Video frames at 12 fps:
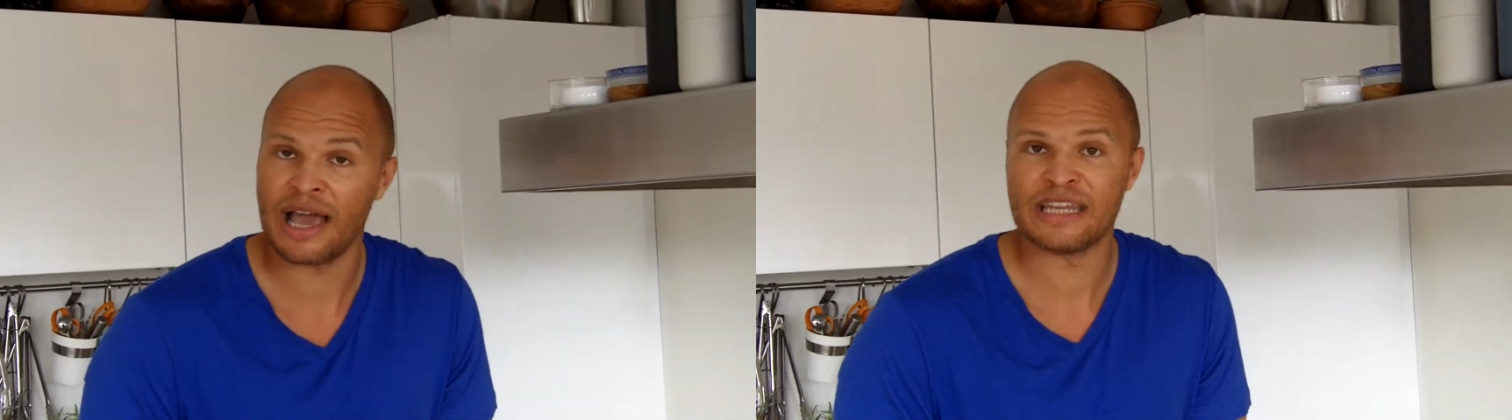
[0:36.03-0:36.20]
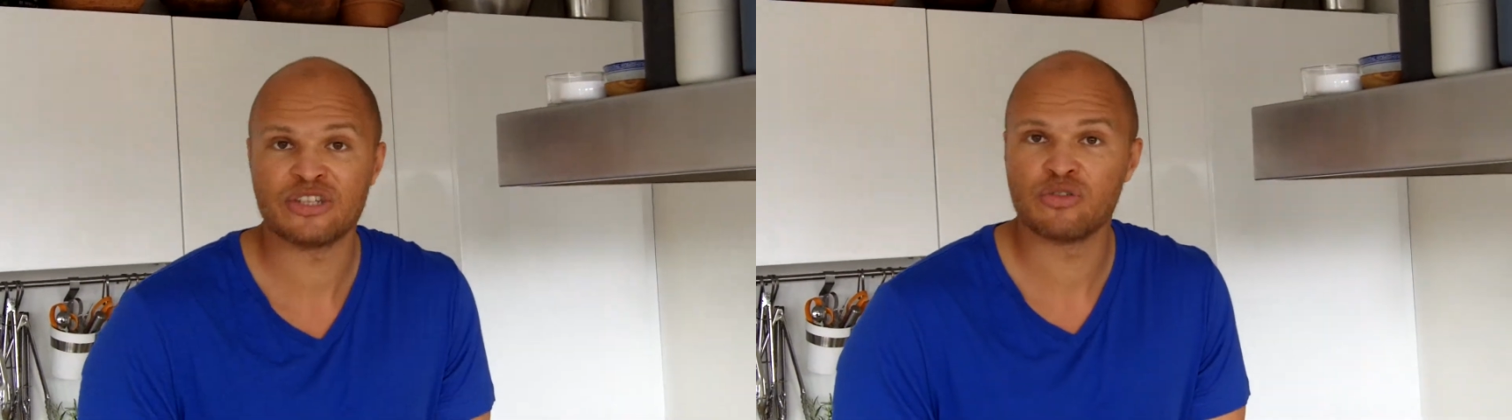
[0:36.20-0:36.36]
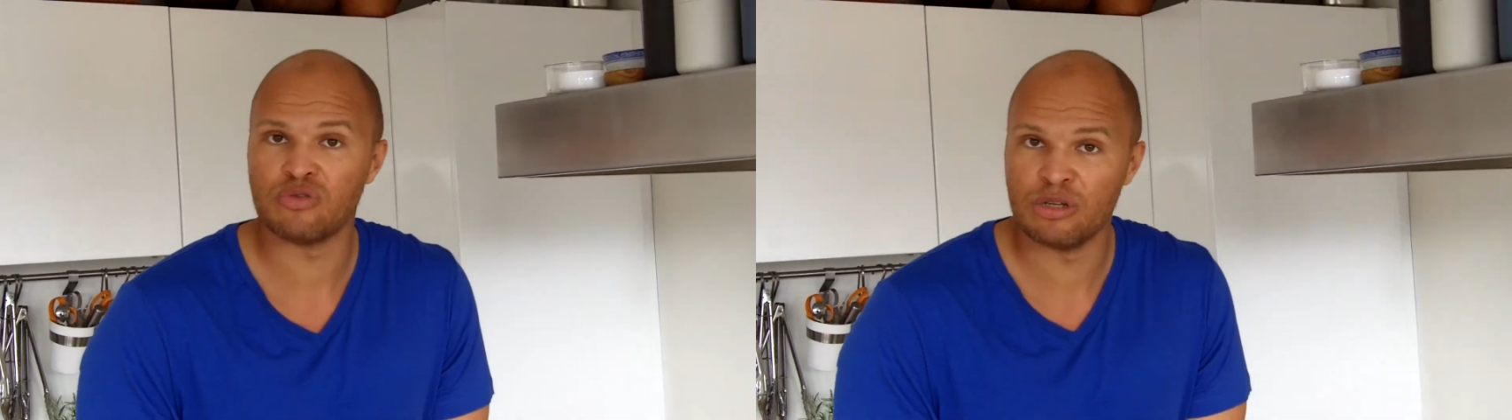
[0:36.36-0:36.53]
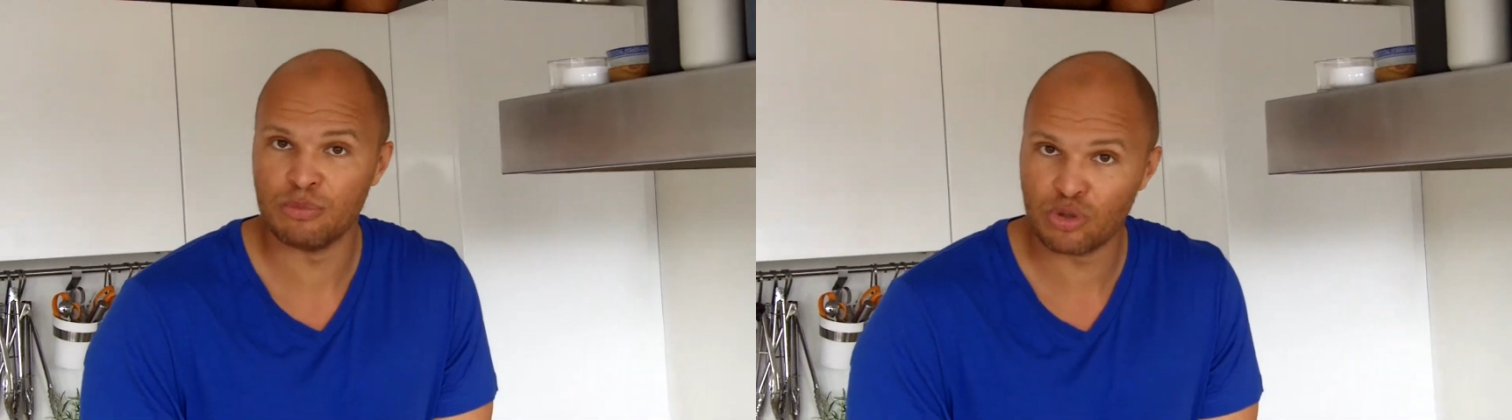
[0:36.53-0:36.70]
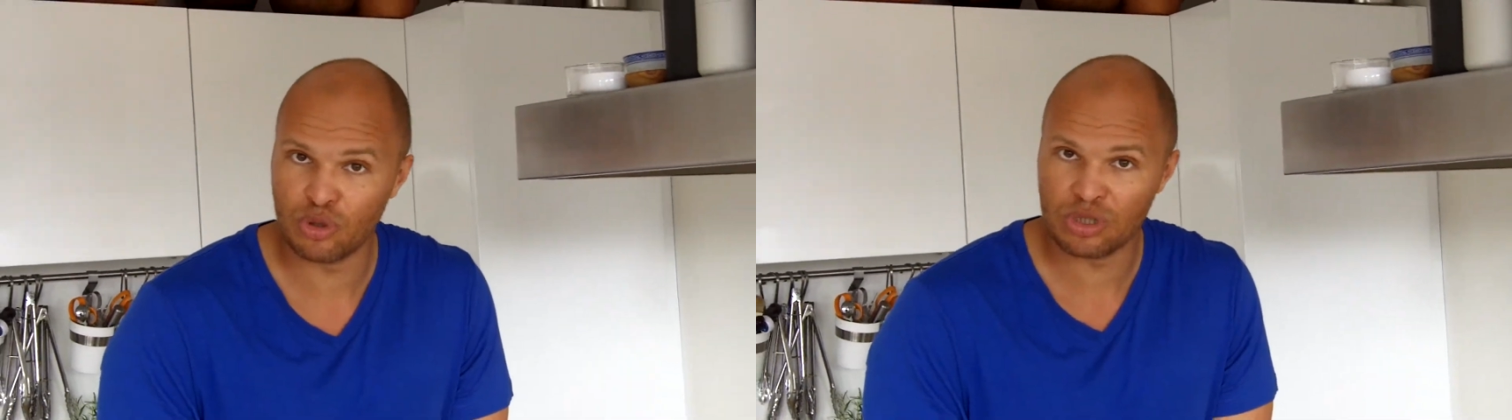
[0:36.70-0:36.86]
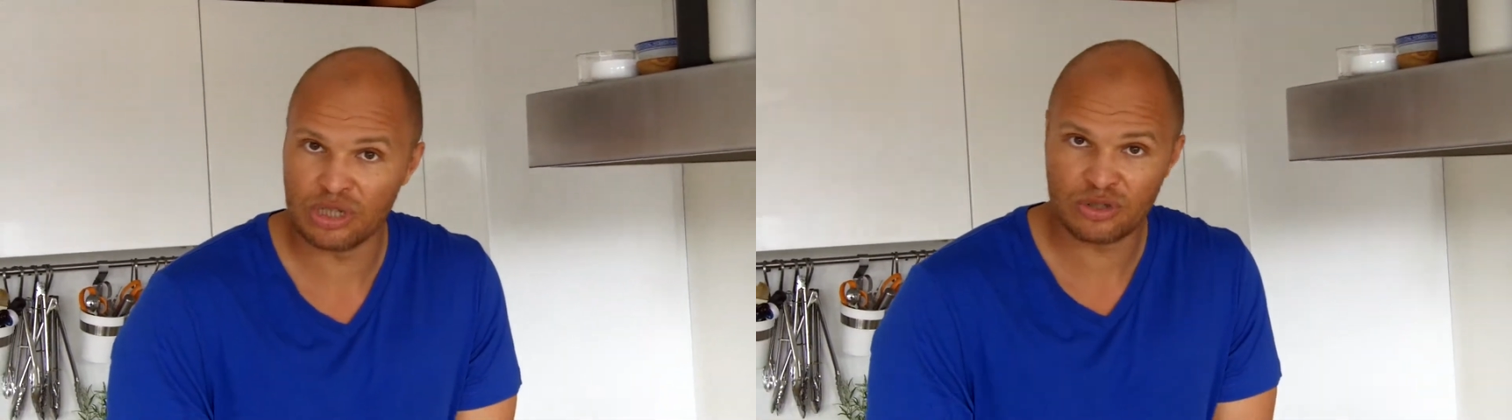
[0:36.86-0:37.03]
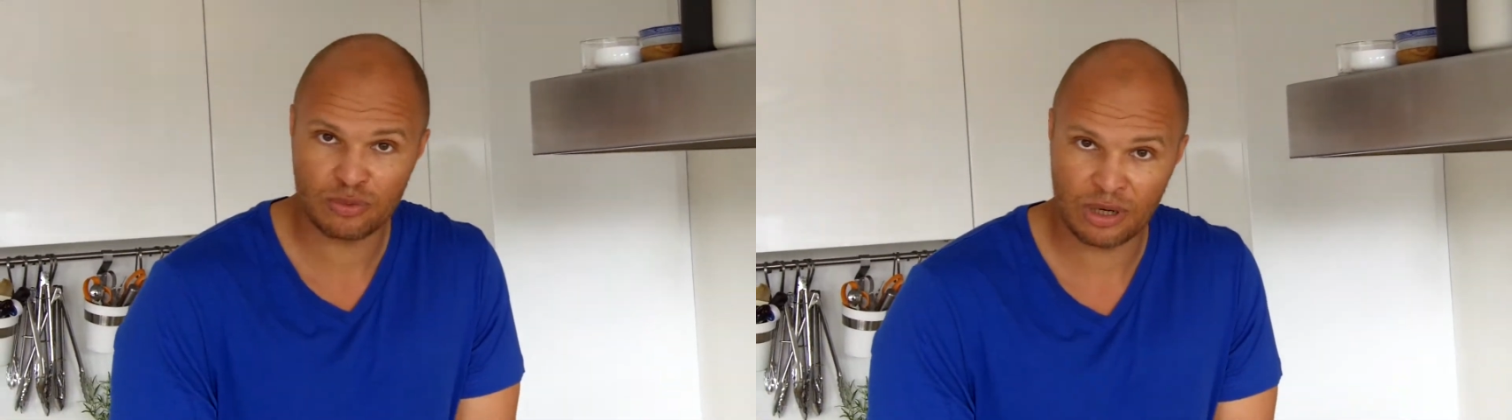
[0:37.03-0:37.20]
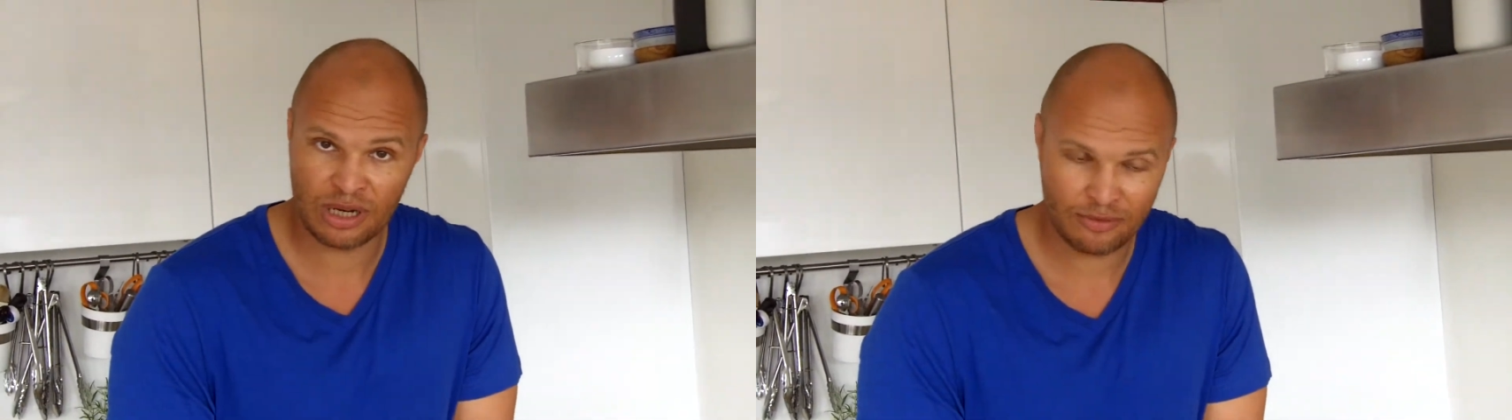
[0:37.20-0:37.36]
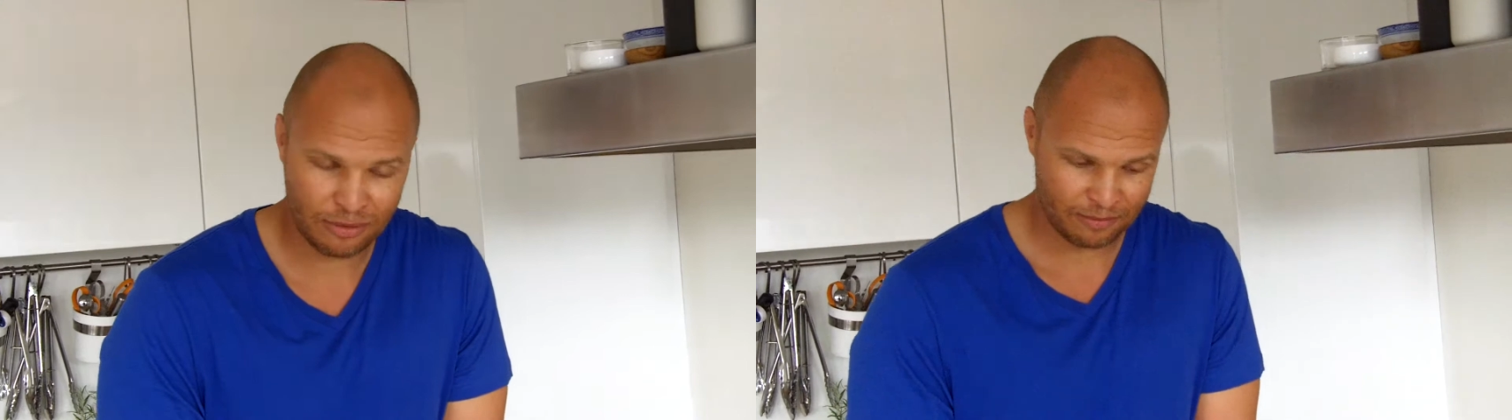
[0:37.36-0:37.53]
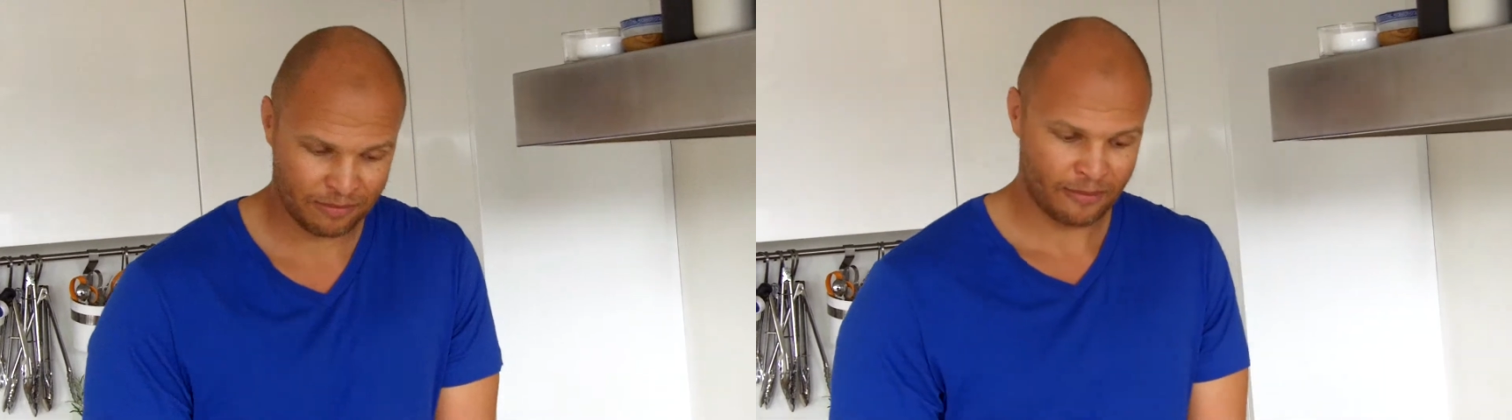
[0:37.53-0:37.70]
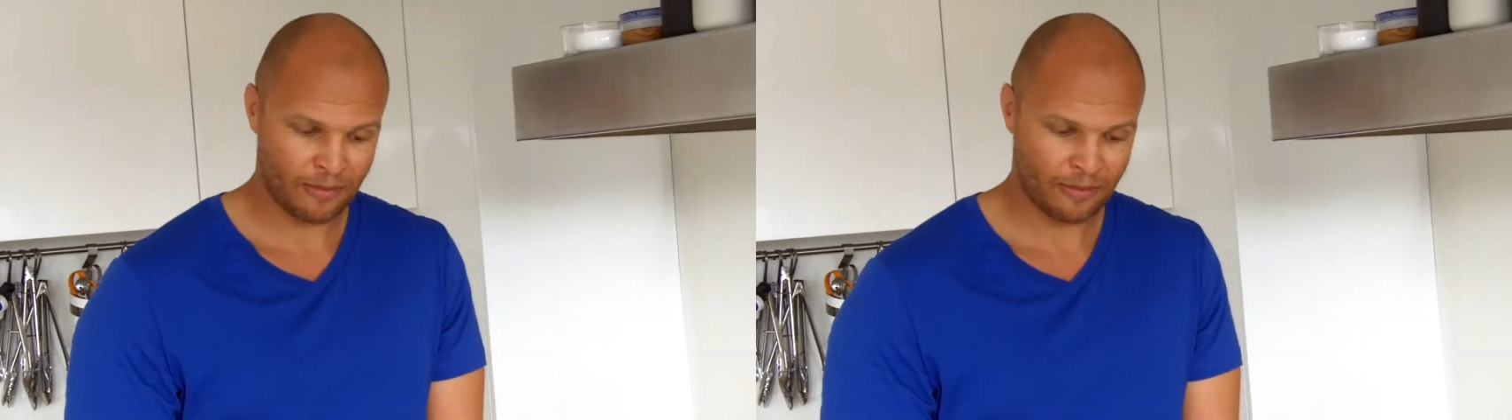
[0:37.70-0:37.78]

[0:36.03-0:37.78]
ice cream, cookies, whatever.